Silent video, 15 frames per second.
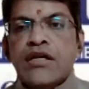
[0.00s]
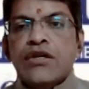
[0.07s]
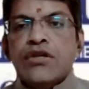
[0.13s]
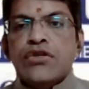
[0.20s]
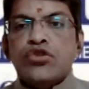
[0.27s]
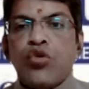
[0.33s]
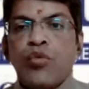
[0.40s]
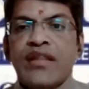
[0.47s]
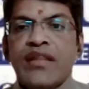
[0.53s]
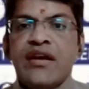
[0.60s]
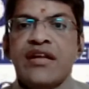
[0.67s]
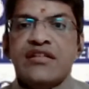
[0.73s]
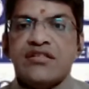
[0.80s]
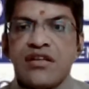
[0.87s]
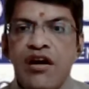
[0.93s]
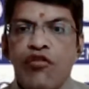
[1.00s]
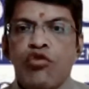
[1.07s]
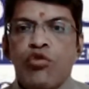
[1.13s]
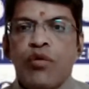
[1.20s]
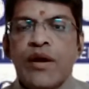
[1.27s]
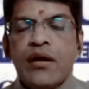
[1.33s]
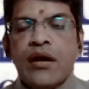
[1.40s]
So whether it is round
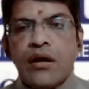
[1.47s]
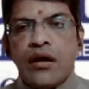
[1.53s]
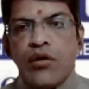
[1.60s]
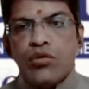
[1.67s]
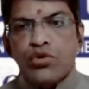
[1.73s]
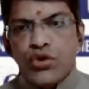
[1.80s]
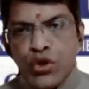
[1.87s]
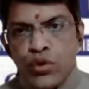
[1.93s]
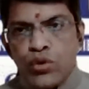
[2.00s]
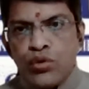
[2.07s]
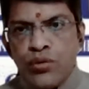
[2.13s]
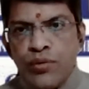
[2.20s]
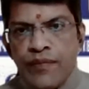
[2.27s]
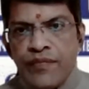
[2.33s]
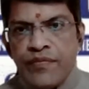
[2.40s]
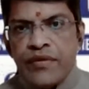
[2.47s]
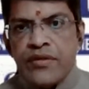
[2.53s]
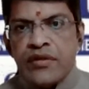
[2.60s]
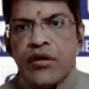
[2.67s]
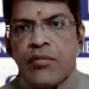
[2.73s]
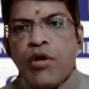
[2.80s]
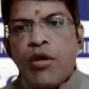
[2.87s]
1 or round 2,
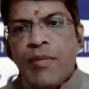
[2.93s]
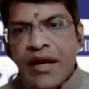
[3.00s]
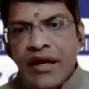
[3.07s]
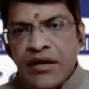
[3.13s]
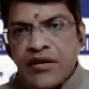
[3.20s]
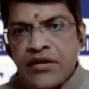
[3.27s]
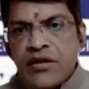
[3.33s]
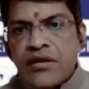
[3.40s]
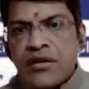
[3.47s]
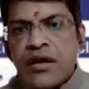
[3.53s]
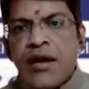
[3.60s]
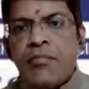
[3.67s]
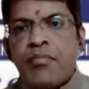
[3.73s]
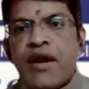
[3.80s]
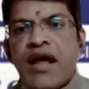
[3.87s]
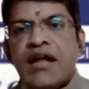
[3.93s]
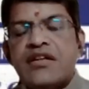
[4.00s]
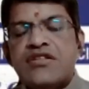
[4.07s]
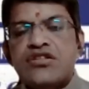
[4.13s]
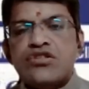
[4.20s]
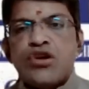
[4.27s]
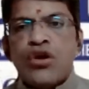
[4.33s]
the moment a
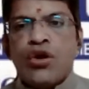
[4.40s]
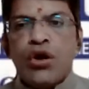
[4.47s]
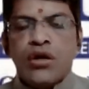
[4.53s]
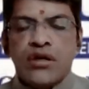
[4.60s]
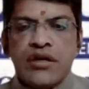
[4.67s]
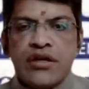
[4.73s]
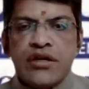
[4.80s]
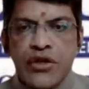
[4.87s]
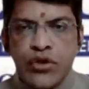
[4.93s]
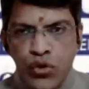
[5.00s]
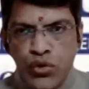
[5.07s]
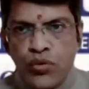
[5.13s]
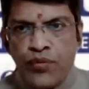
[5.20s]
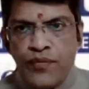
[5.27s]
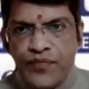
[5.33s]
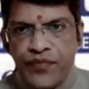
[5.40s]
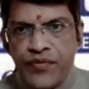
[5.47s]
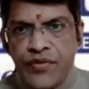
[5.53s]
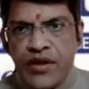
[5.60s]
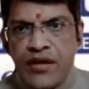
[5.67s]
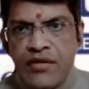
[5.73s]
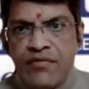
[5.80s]
branch is allotted to you,
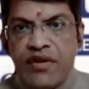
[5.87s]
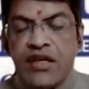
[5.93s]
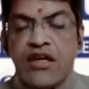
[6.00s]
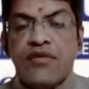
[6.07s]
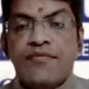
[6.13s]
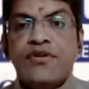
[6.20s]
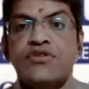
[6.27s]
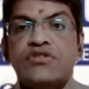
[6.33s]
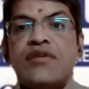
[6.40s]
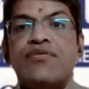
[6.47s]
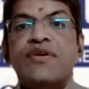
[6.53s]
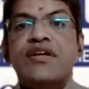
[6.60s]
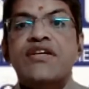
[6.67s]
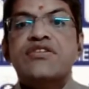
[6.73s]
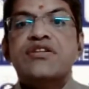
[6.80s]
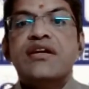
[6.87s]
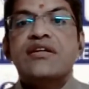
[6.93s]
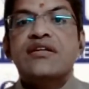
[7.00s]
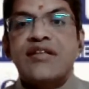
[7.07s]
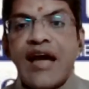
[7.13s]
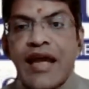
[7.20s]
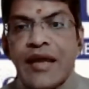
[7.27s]
we give you
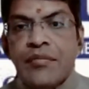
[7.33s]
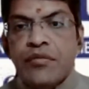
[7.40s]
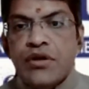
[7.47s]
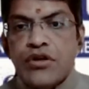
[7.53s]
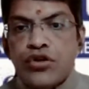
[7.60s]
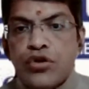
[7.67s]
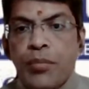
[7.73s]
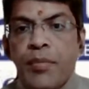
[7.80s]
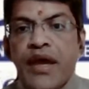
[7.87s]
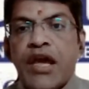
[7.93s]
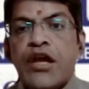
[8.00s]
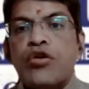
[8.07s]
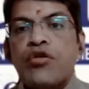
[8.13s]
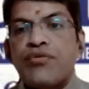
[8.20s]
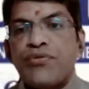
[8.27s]
sufficient time to pay your